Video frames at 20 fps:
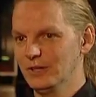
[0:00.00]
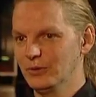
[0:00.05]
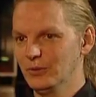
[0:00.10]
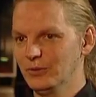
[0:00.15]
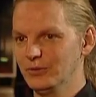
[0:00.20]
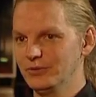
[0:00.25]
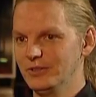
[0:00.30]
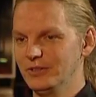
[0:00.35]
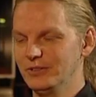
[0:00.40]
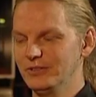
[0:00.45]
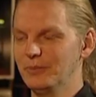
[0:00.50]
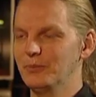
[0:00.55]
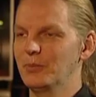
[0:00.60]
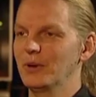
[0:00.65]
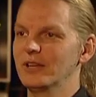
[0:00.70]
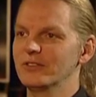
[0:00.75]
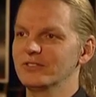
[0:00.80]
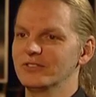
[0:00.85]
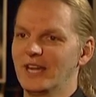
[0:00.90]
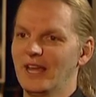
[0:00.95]
courses. It
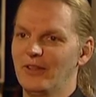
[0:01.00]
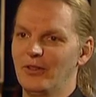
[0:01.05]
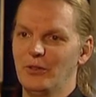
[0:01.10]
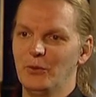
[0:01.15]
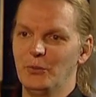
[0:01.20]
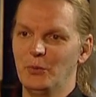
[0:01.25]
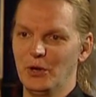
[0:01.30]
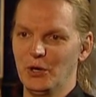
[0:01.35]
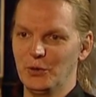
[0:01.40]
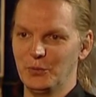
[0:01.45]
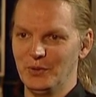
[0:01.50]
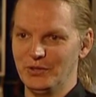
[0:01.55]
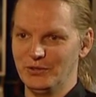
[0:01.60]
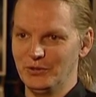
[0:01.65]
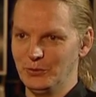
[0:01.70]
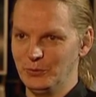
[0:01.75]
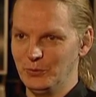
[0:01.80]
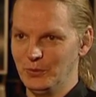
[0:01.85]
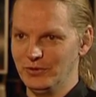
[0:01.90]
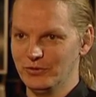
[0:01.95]
brings together the work we
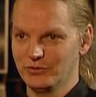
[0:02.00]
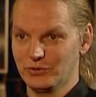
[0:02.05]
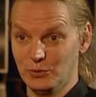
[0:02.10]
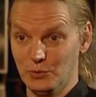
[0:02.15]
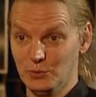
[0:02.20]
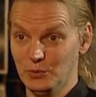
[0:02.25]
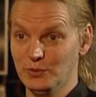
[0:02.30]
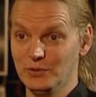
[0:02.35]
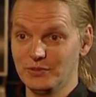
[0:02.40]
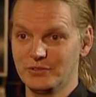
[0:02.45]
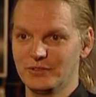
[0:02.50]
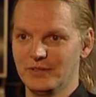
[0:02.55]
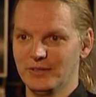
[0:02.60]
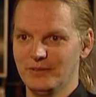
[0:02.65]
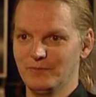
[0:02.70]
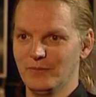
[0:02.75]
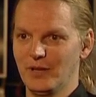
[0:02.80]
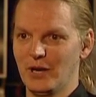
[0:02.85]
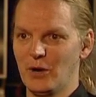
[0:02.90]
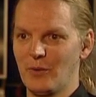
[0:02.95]
do with schools
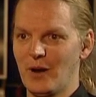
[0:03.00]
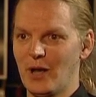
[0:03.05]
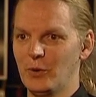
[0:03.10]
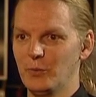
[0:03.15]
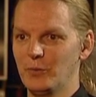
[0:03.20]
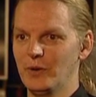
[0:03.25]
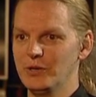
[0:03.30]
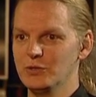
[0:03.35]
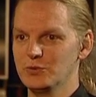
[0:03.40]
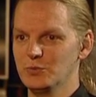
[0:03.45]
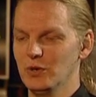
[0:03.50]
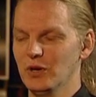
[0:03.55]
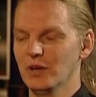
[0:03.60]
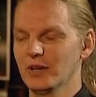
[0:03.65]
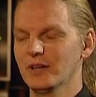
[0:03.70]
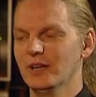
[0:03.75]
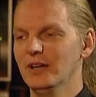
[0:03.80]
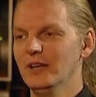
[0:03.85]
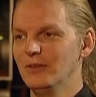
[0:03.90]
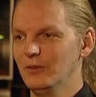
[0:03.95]
and our outreach
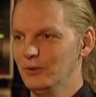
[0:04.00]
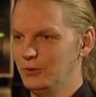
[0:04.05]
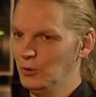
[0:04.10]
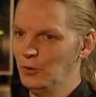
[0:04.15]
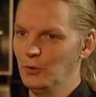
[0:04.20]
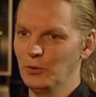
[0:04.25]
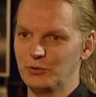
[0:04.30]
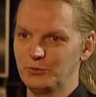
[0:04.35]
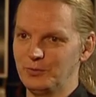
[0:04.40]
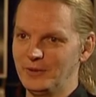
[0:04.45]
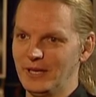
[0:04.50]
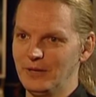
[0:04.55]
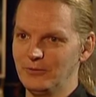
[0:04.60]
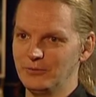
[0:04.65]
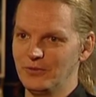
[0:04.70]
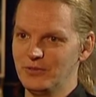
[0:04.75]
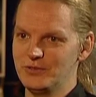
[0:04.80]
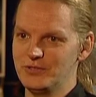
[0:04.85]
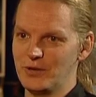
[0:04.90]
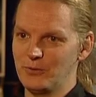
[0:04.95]
work, the talks we
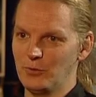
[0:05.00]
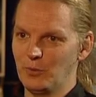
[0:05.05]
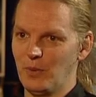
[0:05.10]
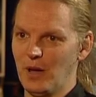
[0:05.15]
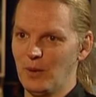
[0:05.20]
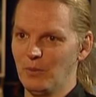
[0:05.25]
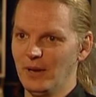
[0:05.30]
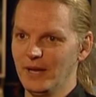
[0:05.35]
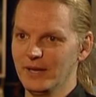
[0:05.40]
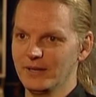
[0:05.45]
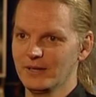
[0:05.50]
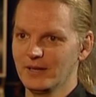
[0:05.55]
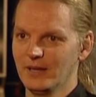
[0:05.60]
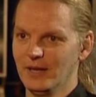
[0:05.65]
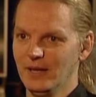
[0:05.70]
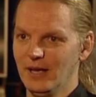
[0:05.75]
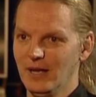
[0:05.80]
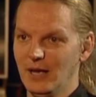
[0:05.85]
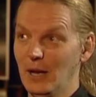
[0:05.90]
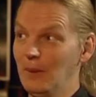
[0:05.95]
give to the general public,
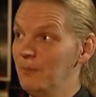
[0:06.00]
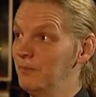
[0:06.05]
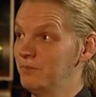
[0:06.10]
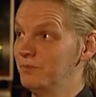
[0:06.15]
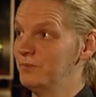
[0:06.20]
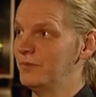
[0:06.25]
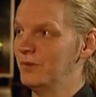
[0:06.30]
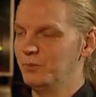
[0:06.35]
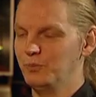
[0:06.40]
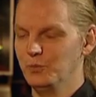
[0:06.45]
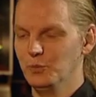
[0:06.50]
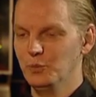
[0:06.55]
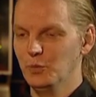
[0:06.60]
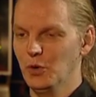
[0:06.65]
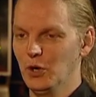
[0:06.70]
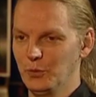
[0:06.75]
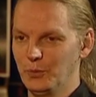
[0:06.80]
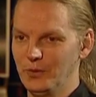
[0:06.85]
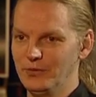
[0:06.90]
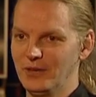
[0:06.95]
the
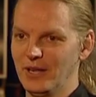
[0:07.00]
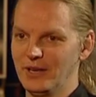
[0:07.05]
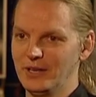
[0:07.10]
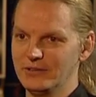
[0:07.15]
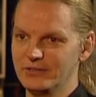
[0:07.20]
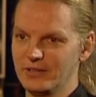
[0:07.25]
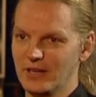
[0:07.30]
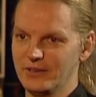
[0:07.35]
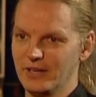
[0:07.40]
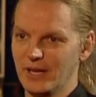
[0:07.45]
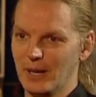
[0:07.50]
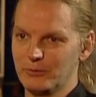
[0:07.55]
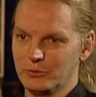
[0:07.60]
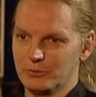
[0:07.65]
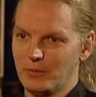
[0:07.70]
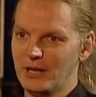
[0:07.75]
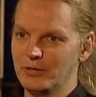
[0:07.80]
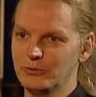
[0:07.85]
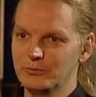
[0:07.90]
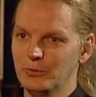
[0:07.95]
work we've done in setting up
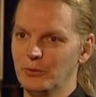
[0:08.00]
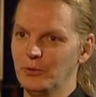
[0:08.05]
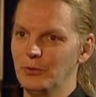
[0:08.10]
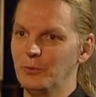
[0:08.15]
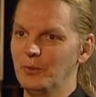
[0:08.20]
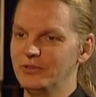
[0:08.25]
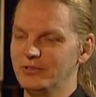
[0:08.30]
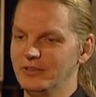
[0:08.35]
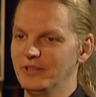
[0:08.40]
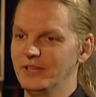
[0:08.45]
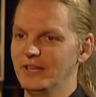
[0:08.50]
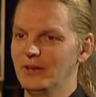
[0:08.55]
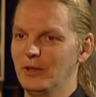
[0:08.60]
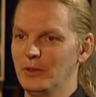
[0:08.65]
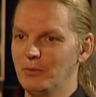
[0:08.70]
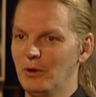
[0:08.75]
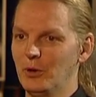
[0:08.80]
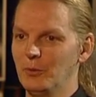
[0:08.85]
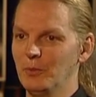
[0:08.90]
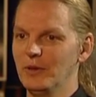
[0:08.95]
Spaceport that we're sitting in
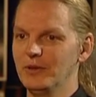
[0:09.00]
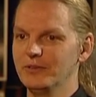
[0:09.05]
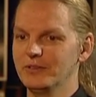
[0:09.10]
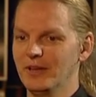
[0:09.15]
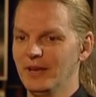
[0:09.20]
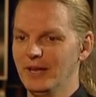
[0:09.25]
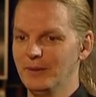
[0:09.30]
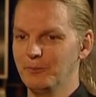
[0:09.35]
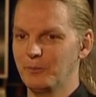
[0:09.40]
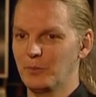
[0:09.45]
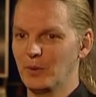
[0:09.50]
at the moment. And it